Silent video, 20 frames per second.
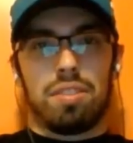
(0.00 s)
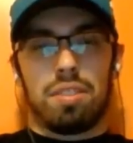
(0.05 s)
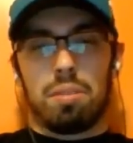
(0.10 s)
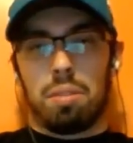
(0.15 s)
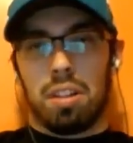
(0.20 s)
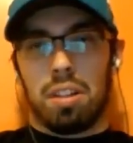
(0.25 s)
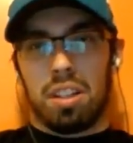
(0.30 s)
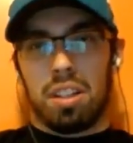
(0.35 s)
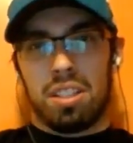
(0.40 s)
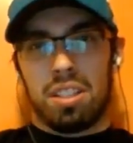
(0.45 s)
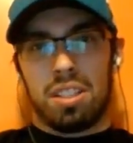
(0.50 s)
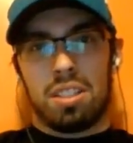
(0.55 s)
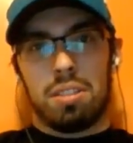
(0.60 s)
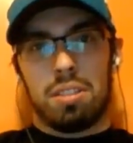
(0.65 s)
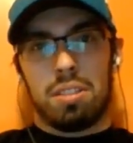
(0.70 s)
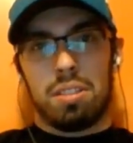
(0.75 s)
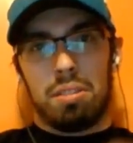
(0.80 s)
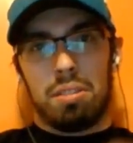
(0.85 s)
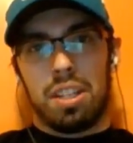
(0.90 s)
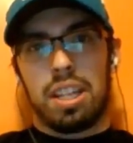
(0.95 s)
was
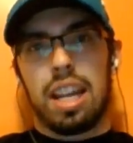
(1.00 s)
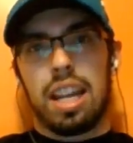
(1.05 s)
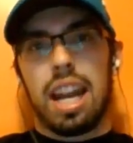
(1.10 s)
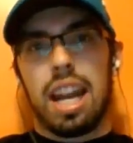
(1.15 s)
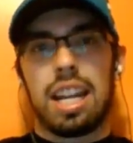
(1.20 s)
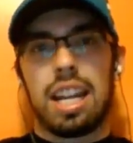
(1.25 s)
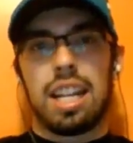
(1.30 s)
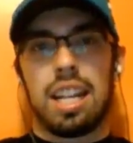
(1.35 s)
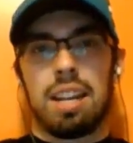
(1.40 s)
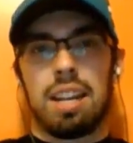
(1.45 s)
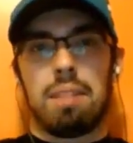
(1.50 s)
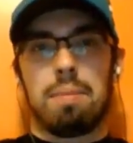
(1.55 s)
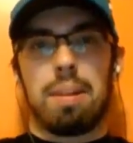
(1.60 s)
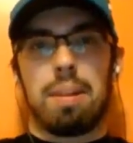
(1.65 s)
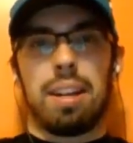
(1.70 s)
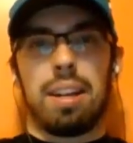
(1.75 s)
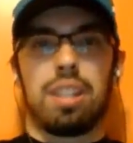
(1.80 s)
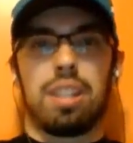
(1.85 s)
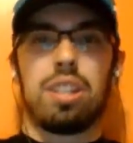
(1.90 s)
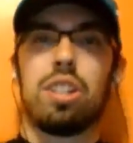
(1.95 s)
negated and it
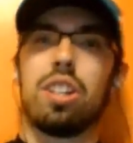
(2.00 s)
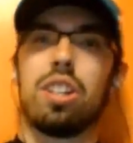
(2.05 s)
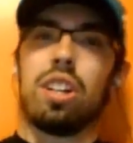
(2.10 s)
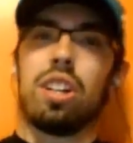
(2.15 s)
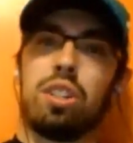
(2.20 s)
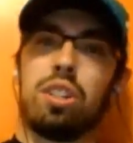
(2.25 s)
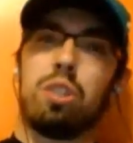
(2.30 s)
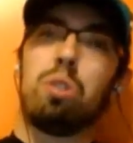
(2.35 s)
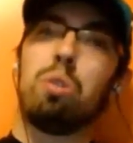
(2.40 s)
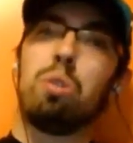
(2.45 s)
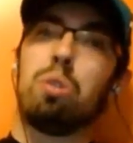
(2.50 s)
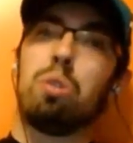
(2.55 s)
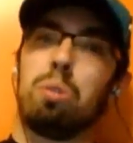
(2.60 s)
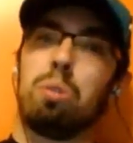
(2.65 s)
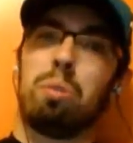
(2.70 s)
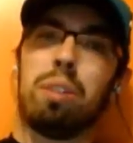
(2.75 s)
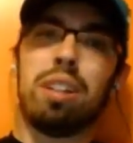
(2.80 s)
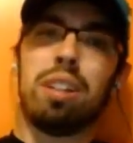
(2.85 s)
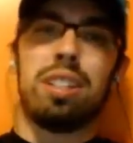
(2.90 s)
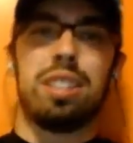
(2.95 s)
made it a
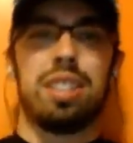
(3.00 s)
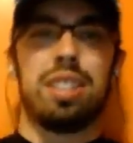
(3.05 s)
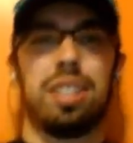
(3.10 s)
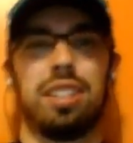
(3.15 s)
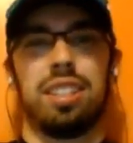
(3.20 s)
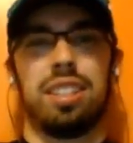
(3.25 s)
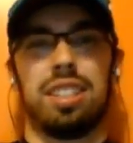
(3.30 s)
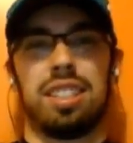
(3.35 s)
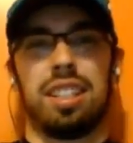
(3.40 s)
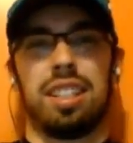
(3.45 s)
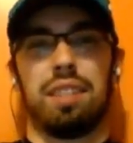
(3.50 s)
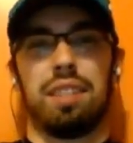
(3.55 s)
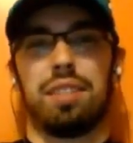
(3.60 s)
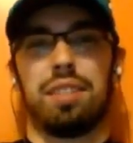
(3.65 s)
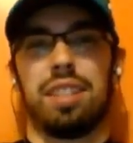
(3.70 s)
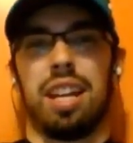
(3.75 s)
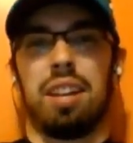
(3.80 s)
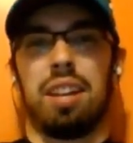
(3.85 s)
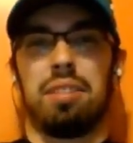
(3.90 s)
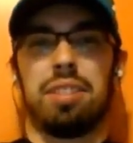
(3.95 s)
2-1 series lead for
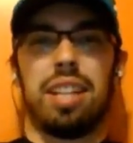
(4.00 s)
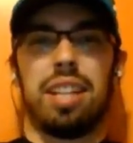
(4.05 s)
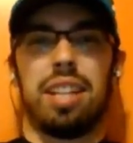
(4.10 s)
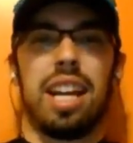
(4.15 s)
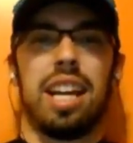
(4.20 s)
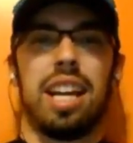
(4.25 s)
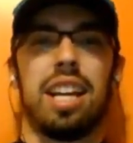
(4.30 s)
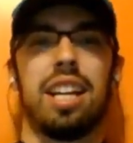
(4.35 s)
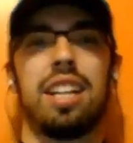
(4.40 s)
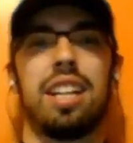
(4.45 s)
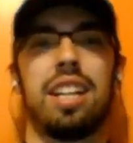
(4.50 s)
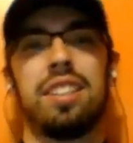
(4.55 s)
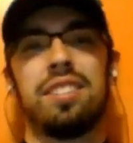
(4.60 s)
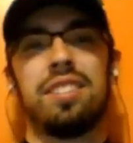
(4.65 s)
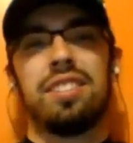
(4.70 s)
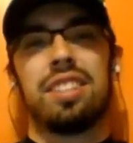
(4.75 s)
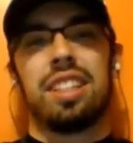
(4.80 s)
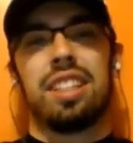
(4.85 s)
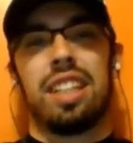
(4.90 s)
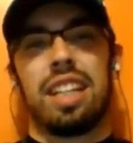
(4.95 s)
San Jose,
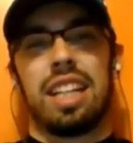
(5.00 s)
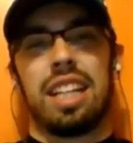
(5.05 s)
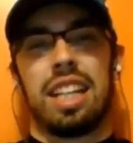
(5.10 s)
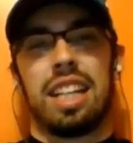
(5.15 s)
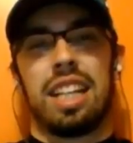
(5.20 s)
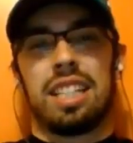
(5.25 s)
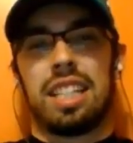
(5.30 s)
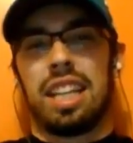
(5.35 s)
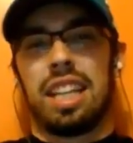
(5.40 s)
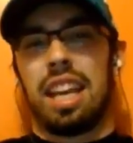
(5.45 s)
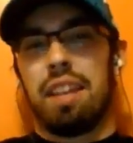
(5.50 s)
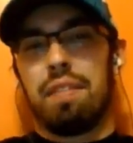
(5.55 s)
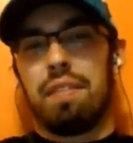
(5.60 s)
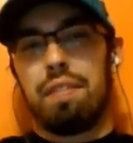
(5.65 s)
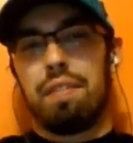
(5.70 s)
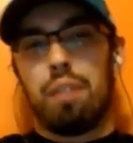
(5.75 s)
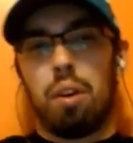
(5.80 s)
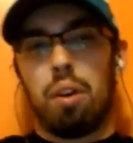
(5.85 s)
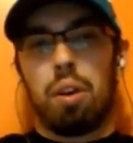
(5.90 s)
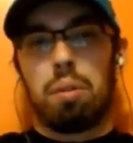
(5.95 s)
leading into Game
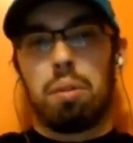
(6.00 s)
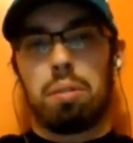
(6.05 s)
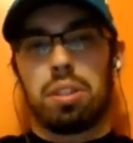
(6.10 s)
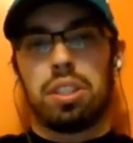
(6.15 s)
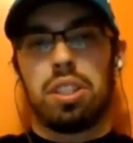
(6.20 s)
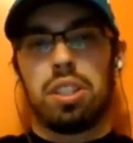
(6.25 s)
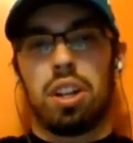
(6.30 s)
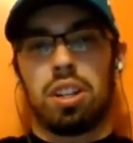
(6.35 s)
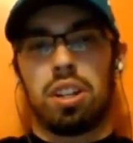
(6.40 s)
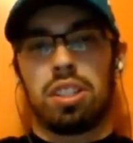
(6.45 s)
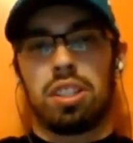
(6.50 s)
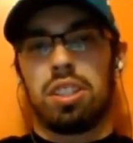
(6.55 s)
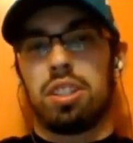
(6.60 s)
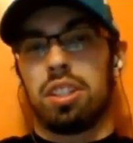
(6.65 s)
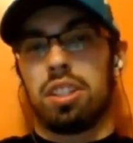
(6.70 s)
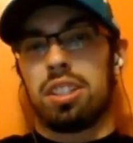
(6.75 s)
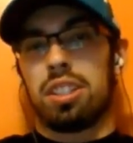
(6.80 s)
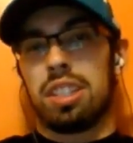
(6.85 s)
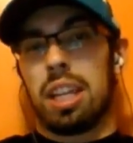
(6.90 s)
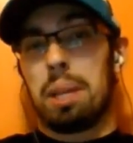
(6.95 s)
4, where Stockton
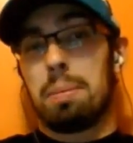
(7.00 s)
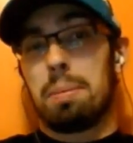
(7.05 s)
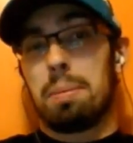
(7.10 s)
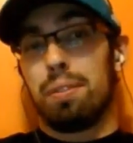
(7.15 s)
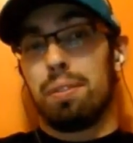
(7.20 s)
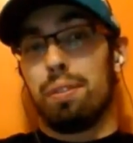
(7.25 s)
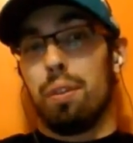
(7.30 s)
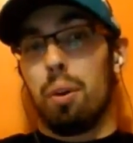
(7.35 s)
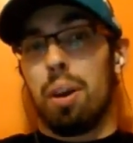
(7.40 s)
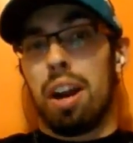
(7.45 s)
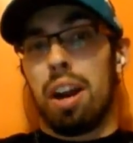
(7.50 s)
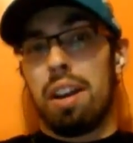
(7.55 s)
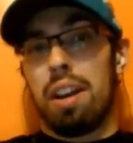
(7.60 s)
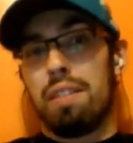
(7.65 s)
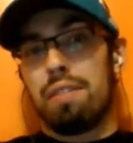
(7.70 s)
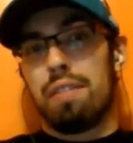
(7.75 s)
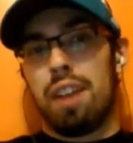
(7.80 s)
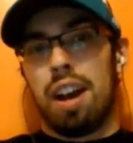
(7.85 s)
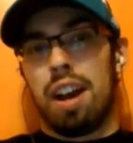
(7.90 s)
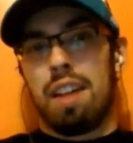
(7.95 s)
took games 4 and
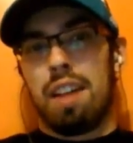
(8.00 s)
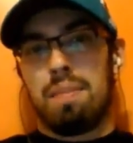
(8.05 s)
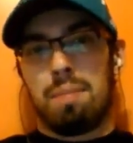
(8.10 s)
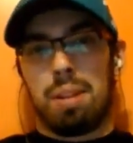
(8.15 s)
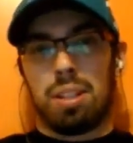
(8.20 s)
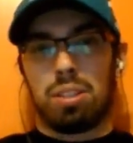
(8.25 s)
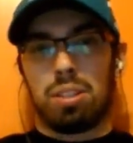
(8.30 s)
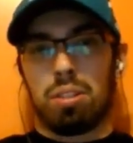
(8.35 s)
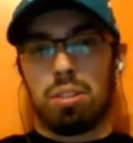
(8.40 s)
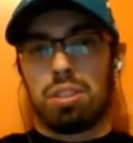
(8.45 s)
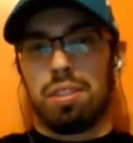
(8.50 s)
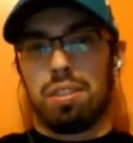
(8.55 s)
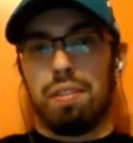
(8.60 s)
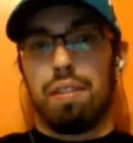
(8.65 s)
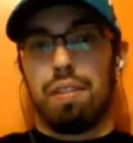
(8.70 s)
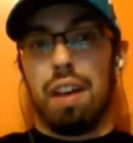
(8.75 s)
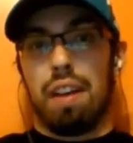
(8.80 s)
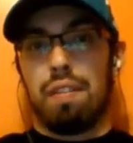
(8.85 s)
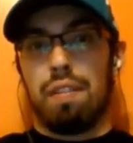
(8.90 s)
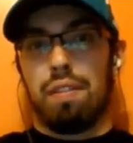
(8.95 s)
5 by the scores of
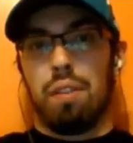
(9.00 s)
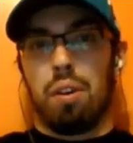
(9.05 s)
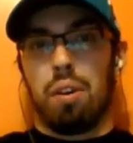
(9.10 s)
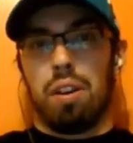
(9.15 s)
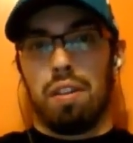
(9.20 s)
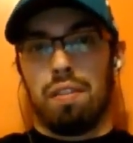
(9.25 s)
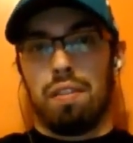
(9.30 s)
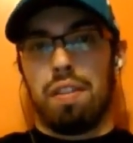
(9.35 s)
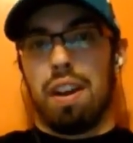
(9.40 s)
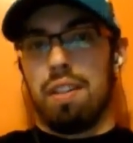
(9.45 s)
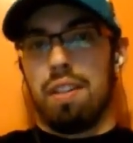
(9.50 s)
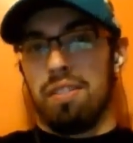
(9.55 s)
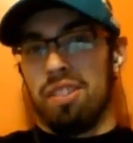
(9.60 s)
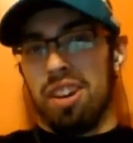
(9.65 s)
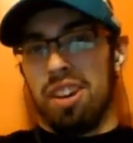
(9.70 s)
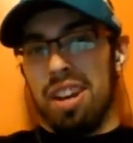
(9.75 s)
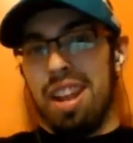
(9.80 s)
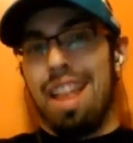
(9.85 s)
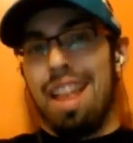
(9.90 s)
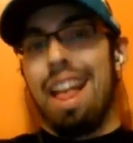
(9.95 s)
5-4 and 5-1.